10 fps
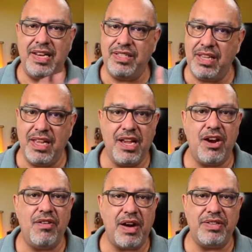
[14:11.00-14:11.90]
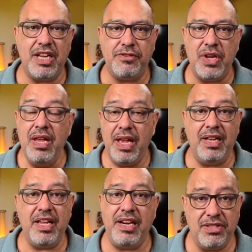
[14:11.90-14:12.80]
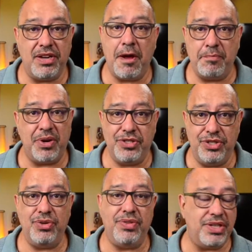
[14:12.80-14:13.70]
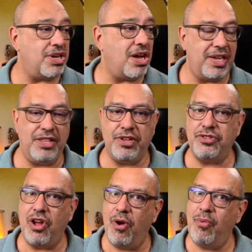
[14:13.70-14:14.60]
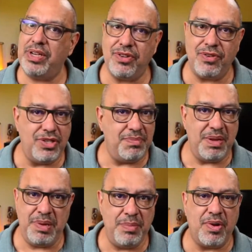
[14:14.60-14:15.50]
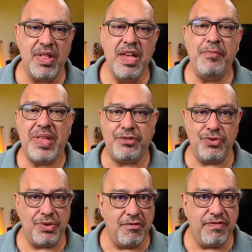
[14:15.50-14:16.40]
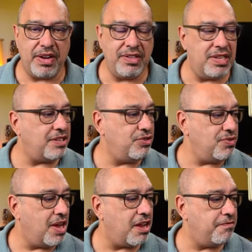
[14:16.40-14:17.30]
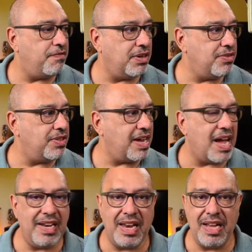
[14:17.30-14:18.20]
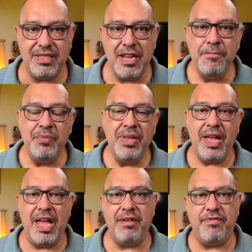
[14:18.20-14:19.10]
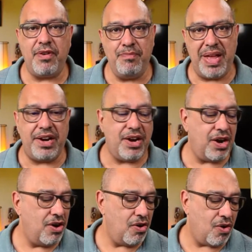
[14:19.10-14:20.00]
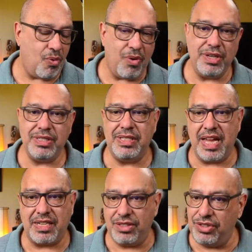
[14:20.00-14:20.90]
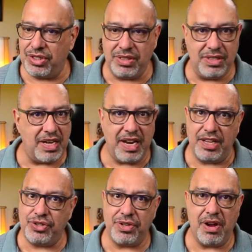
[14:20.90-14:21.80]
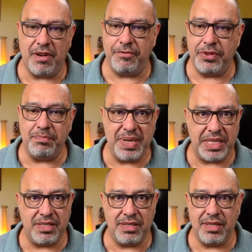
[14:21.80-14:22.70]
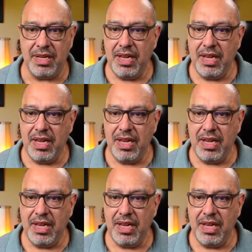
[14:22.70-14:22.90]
and taking care of ourselves and letting the numbers do the talking. There's always going to be people that do not follow the guidelines, and for better or worse, that's just the nature of the beast.